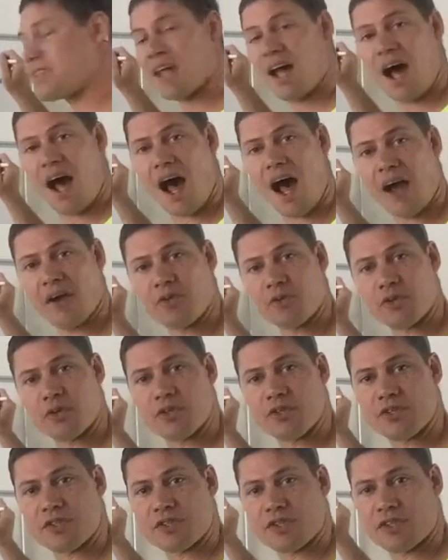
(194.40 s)

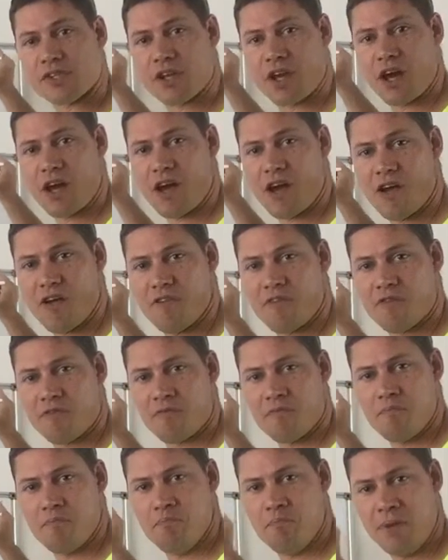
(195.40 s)
hundreds of
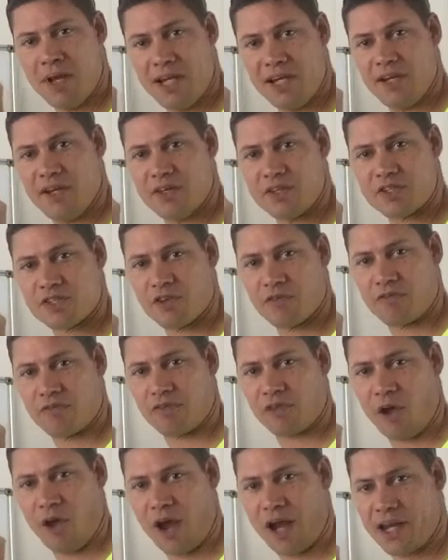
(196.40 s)
millions of
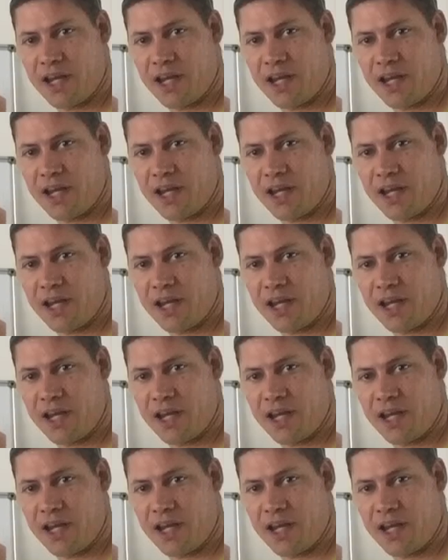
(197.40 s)
light